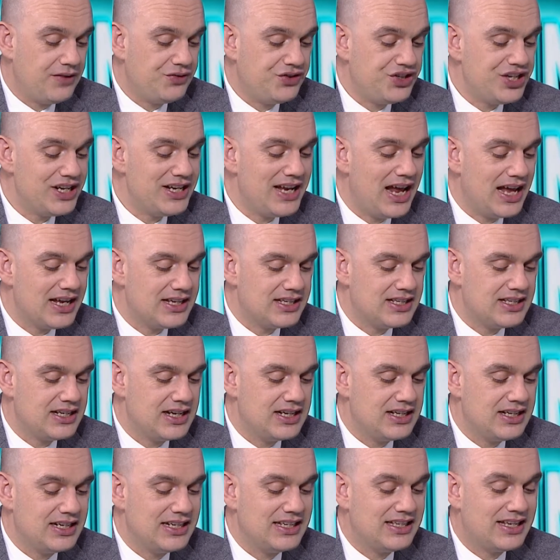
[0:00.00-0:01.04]
If she'd
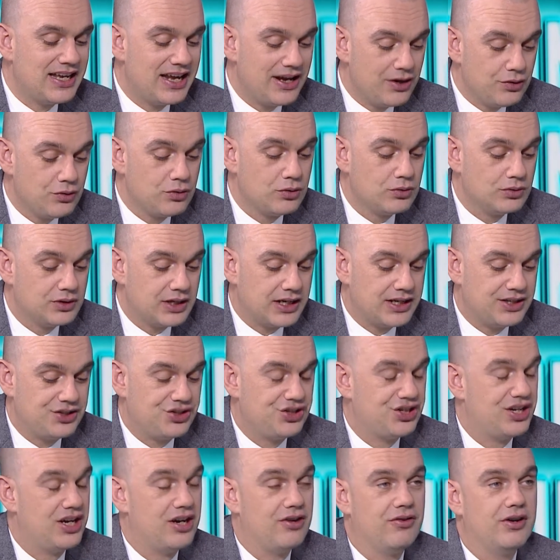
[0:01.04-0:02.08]
accidentally killed Ed
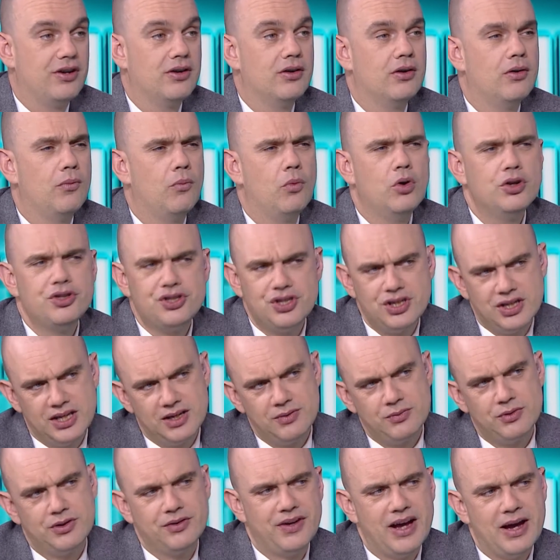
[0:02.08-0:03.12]
Sheeran, what do you
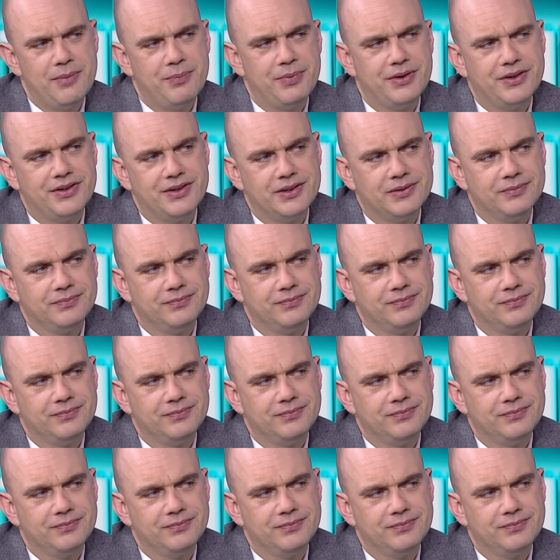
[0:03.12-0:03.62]
think would have happened?